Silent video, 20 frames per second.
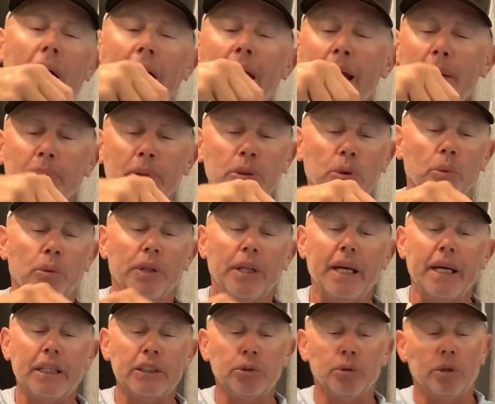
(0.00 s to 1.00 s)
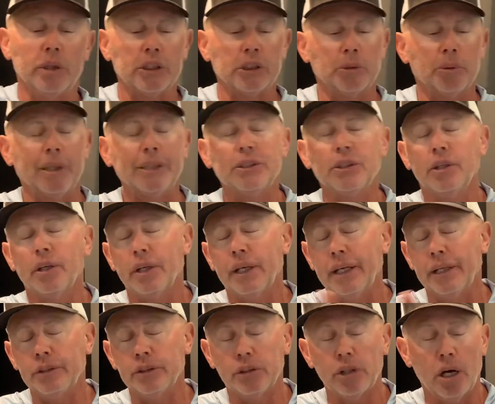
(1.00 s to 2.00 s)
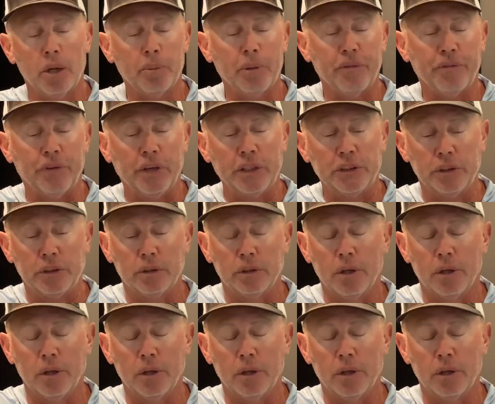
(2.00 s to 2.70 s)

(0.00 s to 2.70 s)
happens with this, especially again, you're talking about fishing